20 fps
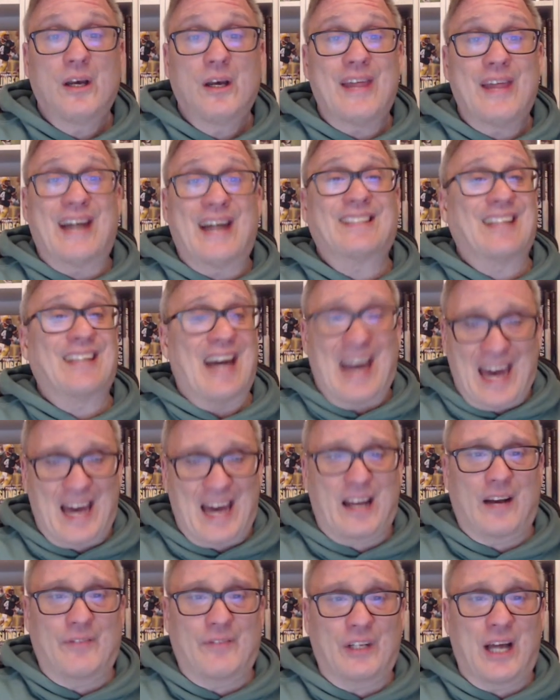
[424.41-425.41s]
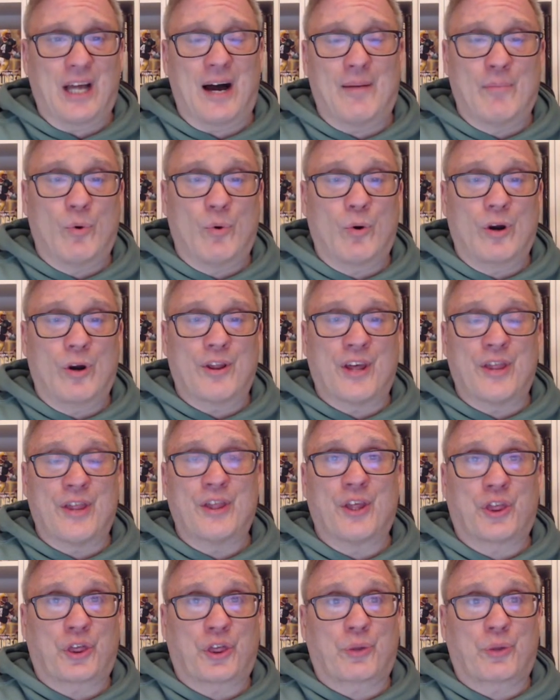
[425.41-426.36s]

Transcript: That's a heck of a lot more than the